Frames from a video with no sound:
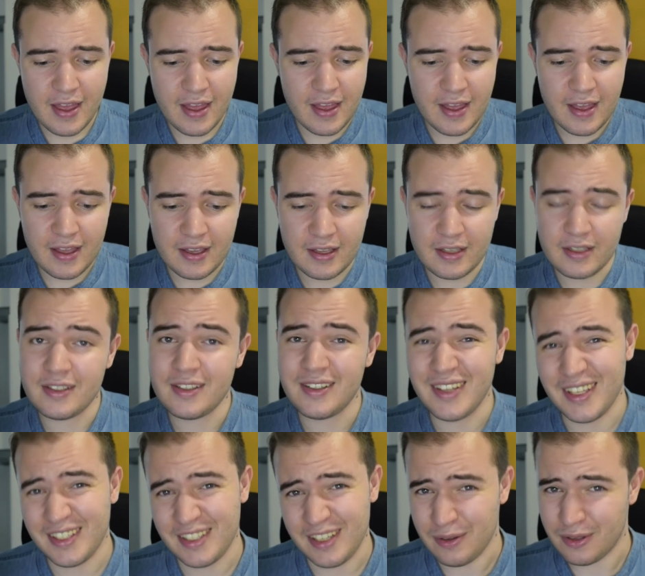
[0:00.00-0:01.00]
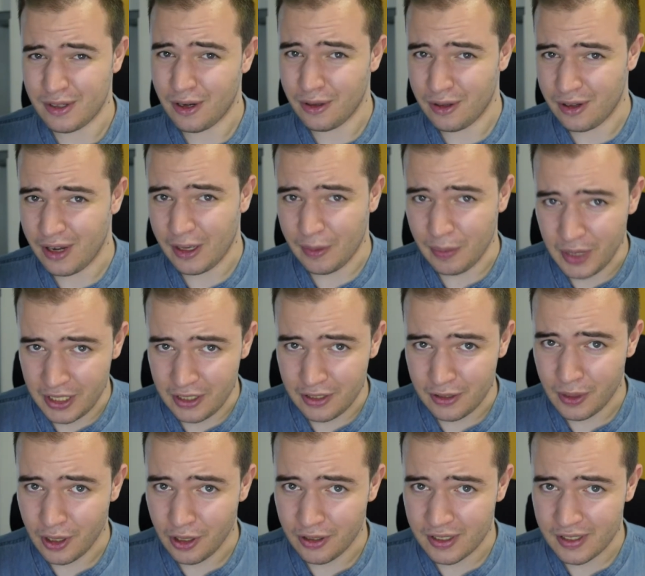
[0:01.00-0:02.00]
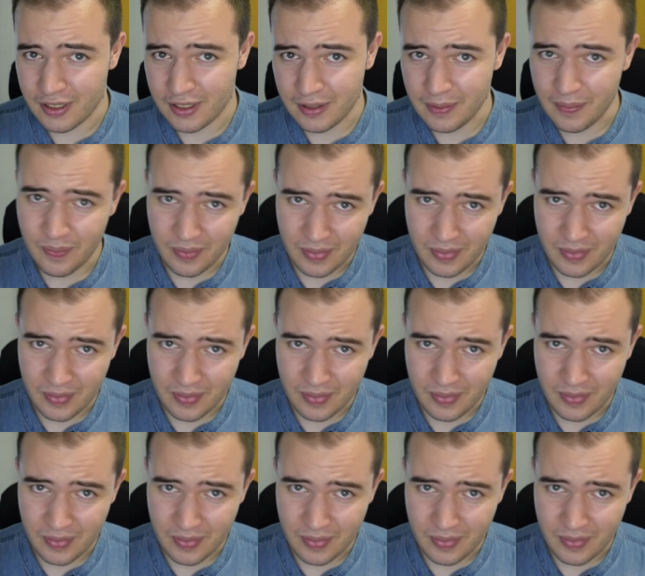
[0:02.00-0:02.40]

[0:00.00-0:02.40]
Uh, it sounds a lot like me, to be honest.